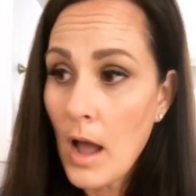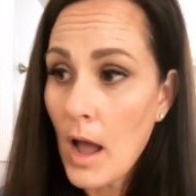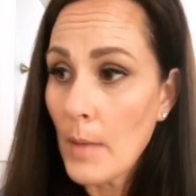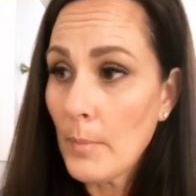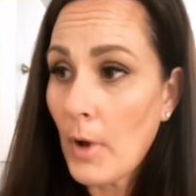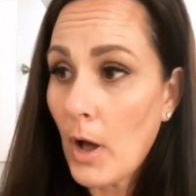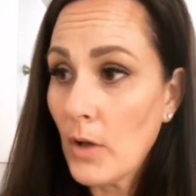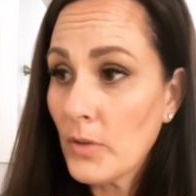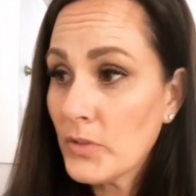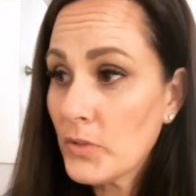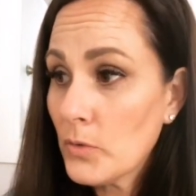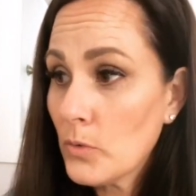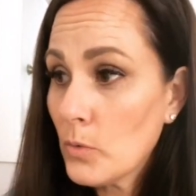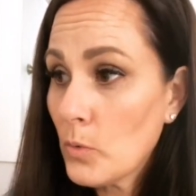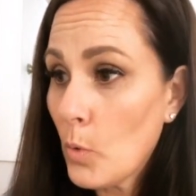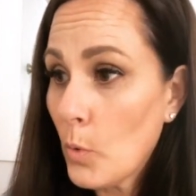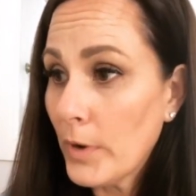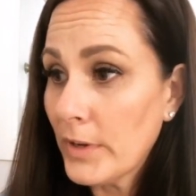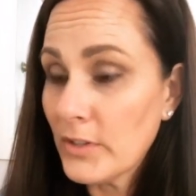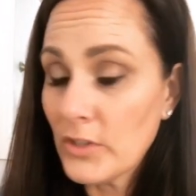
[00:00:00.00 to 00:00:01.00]
I'm also
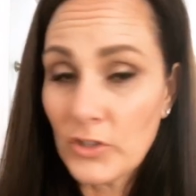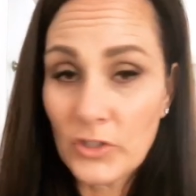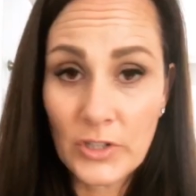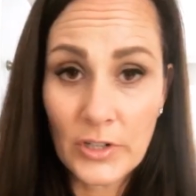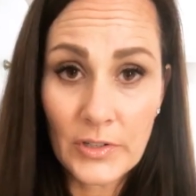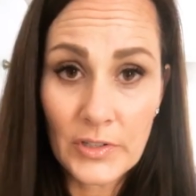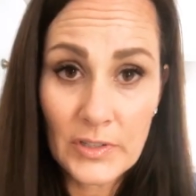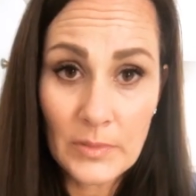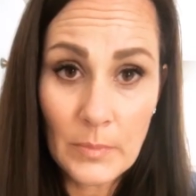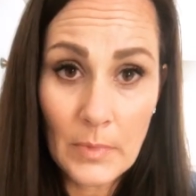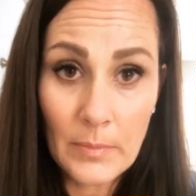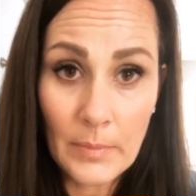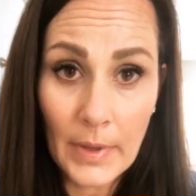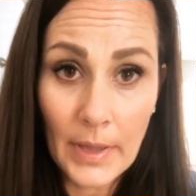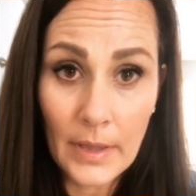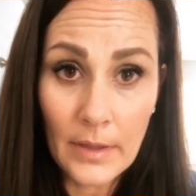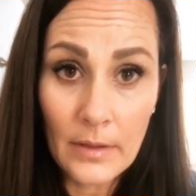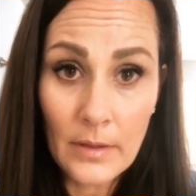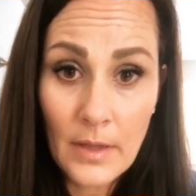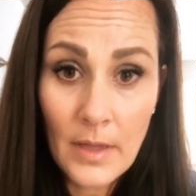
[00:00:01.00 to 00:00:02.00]
going to share some of
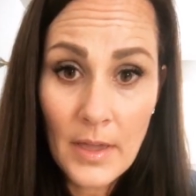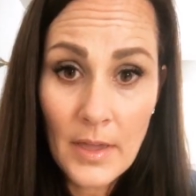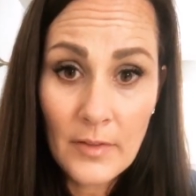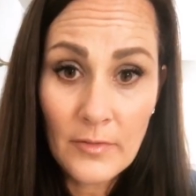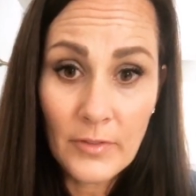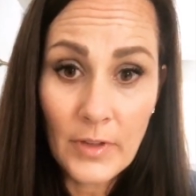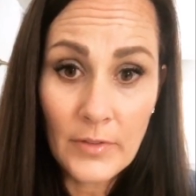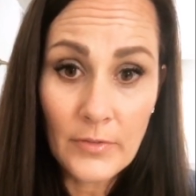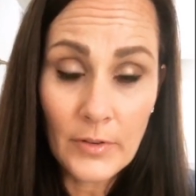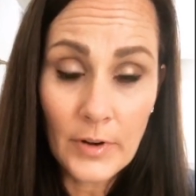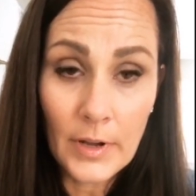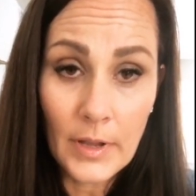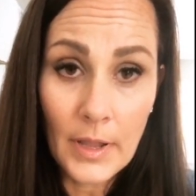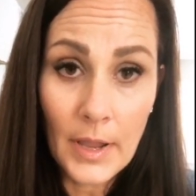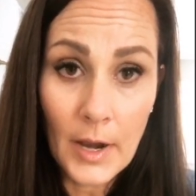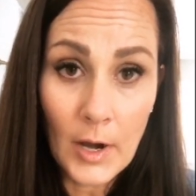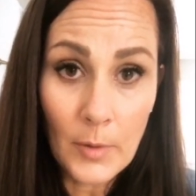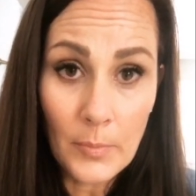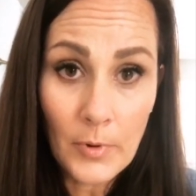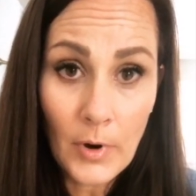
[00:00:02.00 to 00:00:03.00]
my favorite
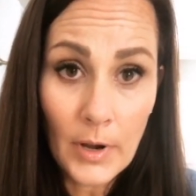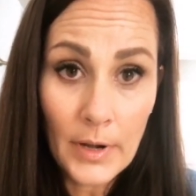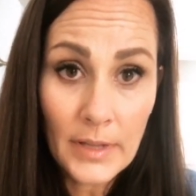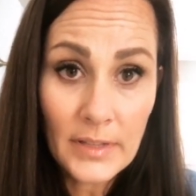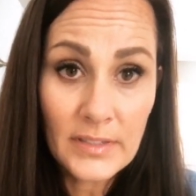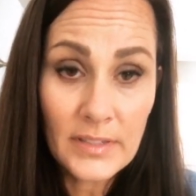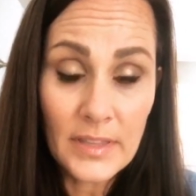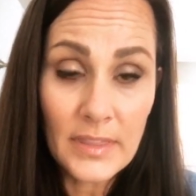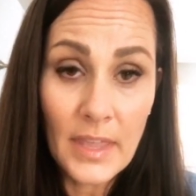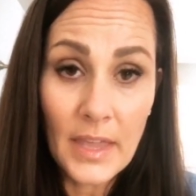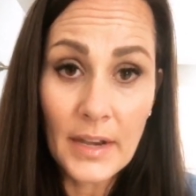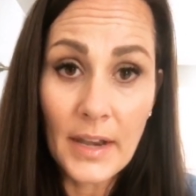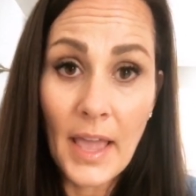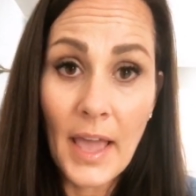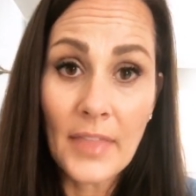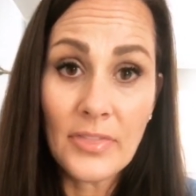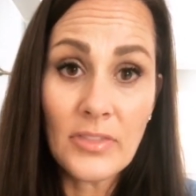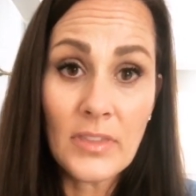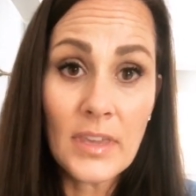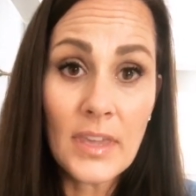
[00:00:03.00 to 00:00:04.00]
hair products, and then
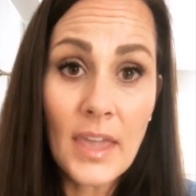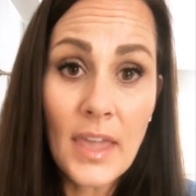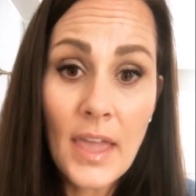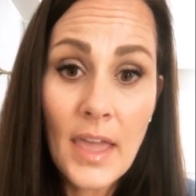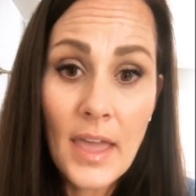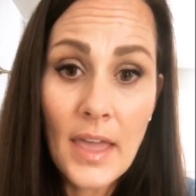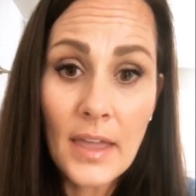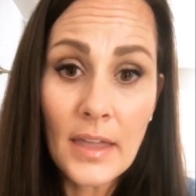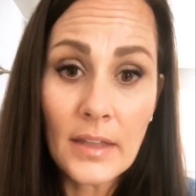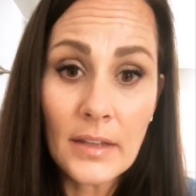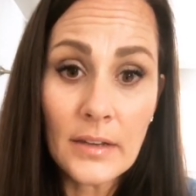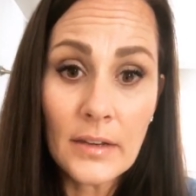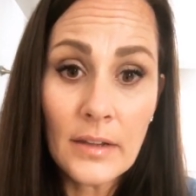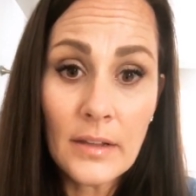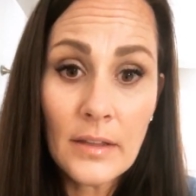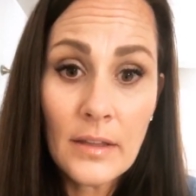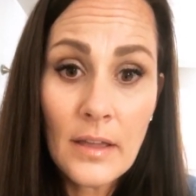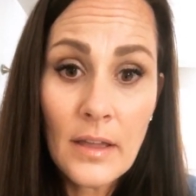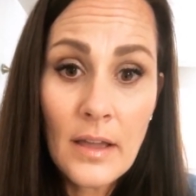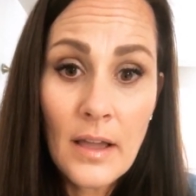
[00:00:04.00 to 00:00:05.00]
at the end,
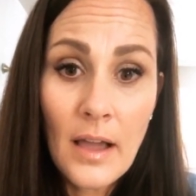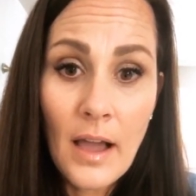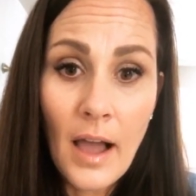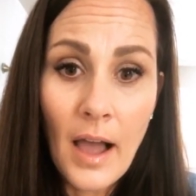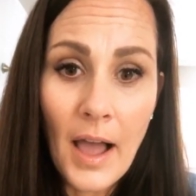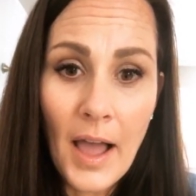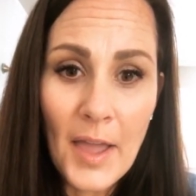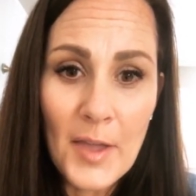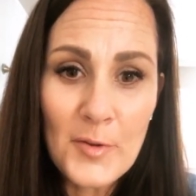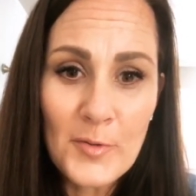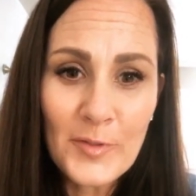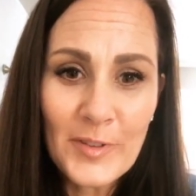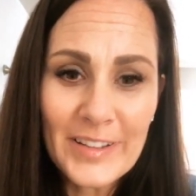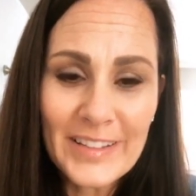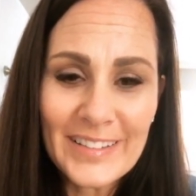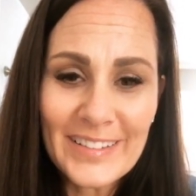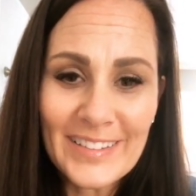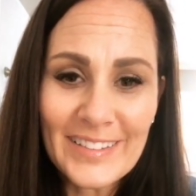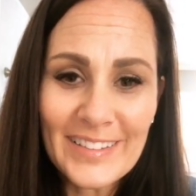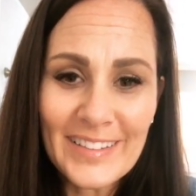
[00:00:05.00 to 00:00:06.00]

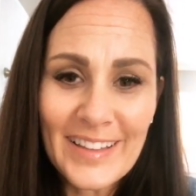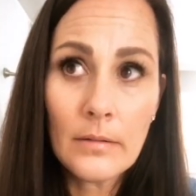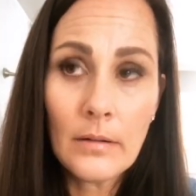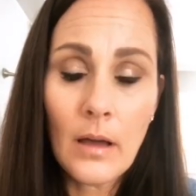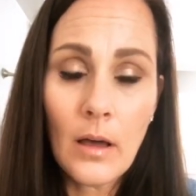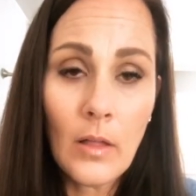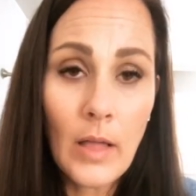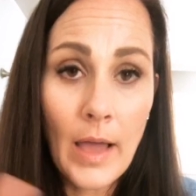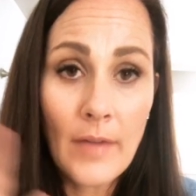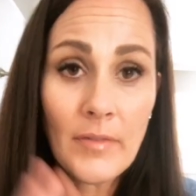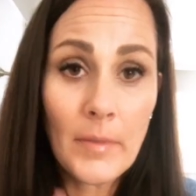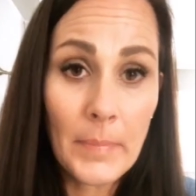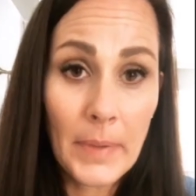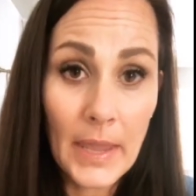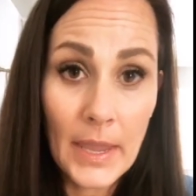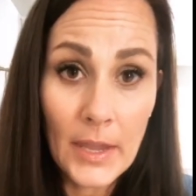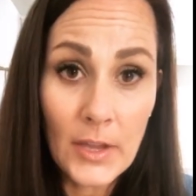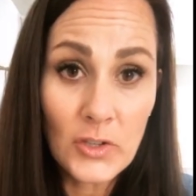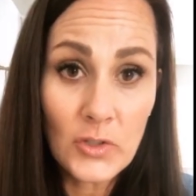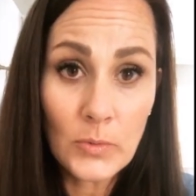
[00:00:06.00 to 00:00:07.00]
I'll have a
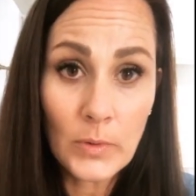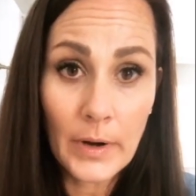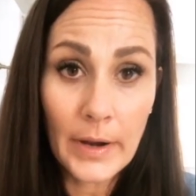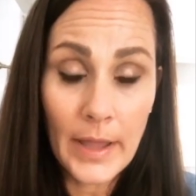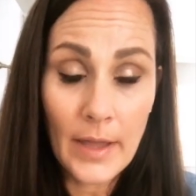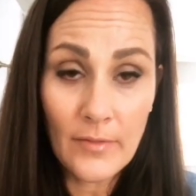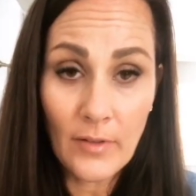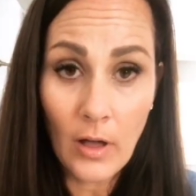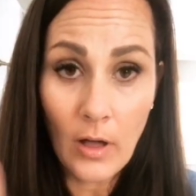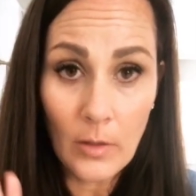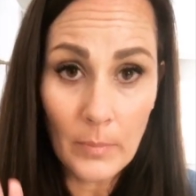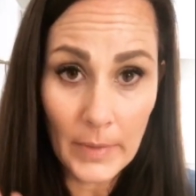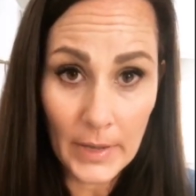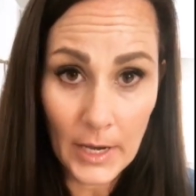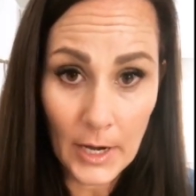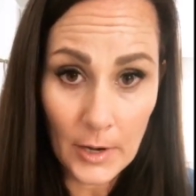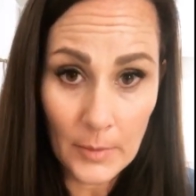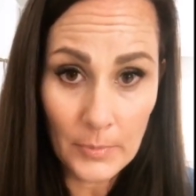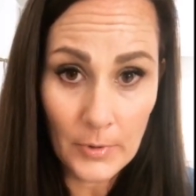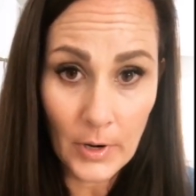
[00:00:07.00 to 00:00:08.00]
page where I have all my
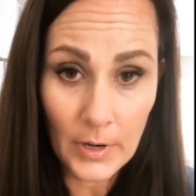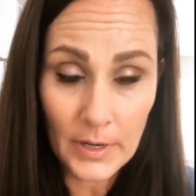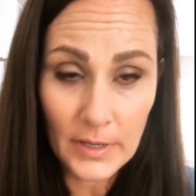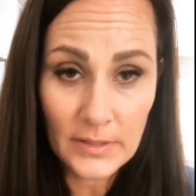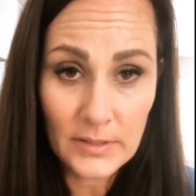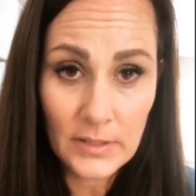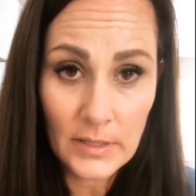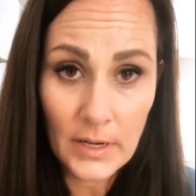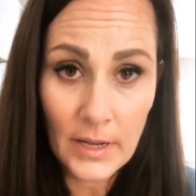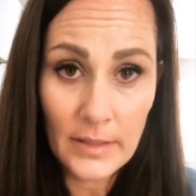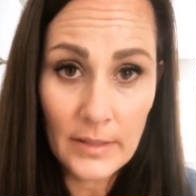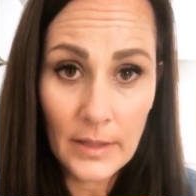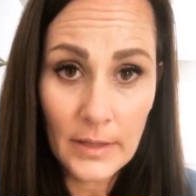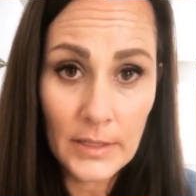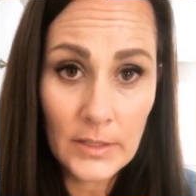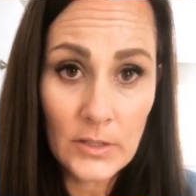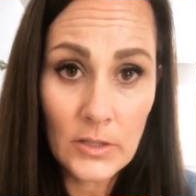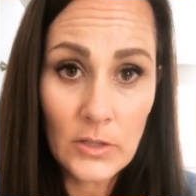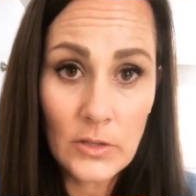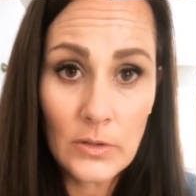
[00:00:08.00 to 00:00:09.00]
hair products that I
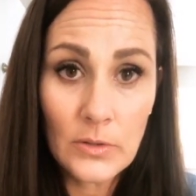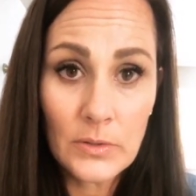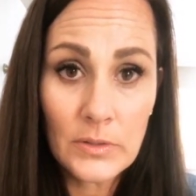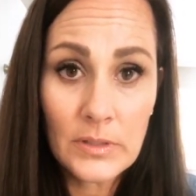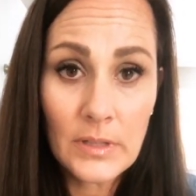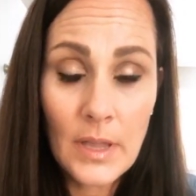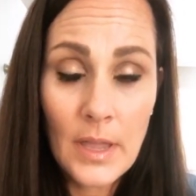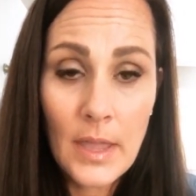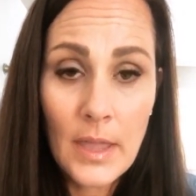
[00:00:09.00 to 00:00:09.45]
like to use,